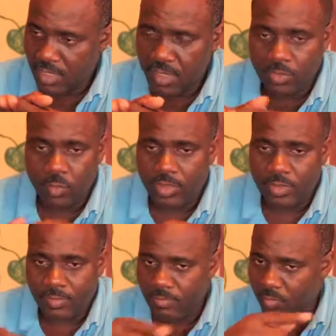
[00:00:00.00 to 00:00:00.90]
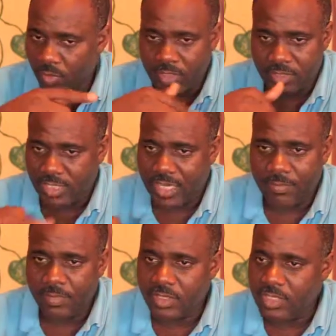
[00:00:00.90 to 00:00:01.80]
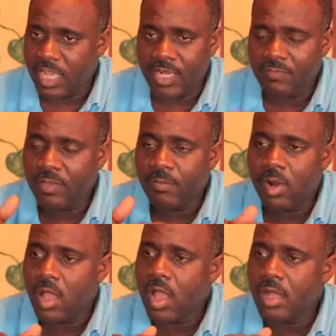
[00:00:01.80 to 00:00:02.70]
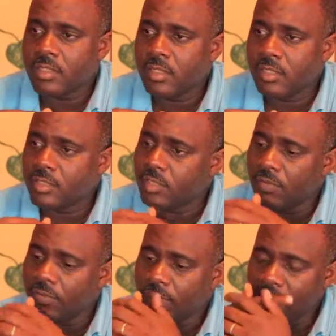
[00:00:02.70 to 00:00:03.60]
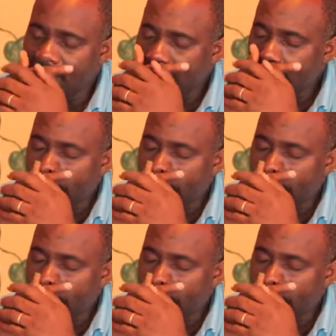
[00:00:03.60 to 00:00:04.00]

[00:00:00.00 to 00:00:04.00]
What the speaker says: and with the same design of the blocks and stuff like that.